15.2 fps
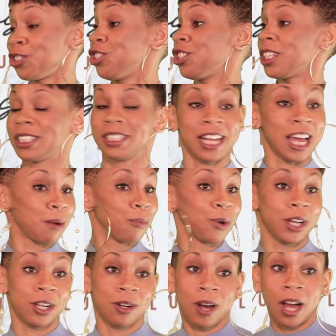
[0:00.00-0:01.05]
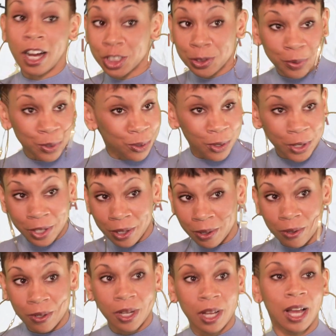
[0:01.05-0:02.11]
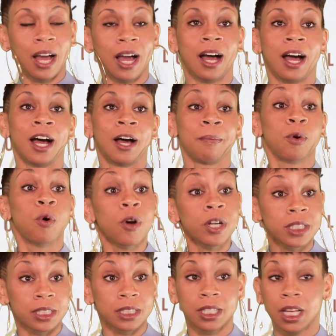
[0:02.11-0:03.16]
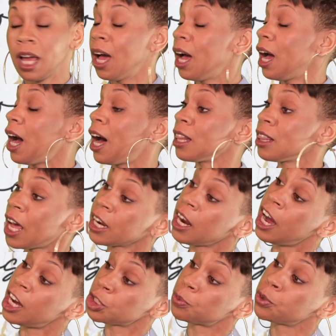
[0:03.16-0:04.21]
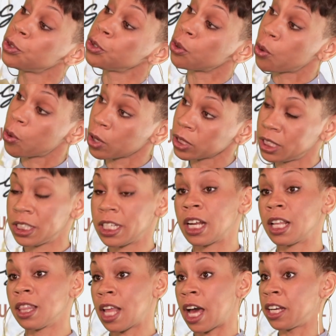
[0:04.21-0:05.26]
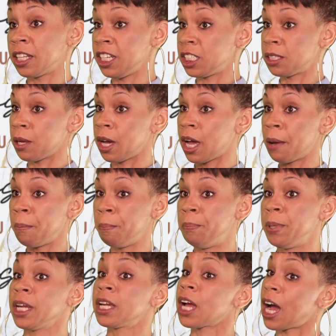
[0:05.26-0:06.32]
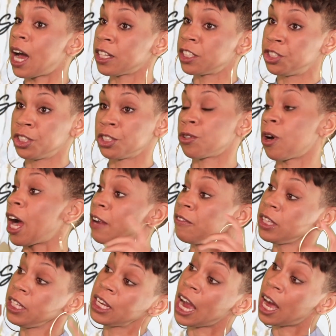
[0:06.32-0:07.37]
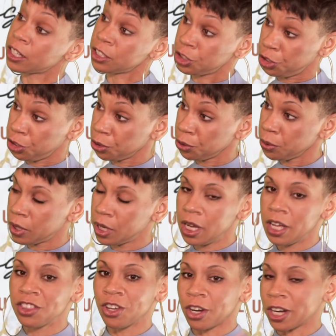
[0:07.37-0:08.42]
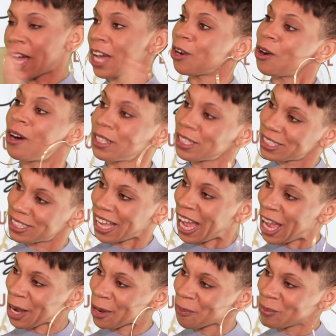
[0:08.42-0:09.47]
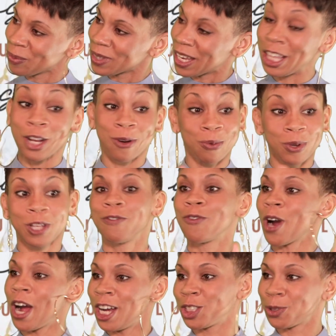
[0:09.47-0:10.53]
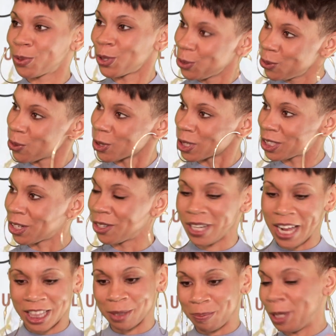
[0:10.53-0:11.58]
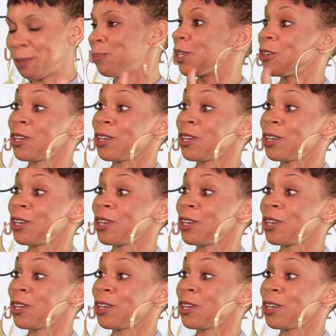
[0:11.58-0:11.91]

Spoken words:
just now bringing on entrepreneurial courses. A lot of entrepreneurial courses that a lot of these big colleges or Ivy League college do, they're kind of on the side, and they're really for entrepreneurs. They're not the people. They're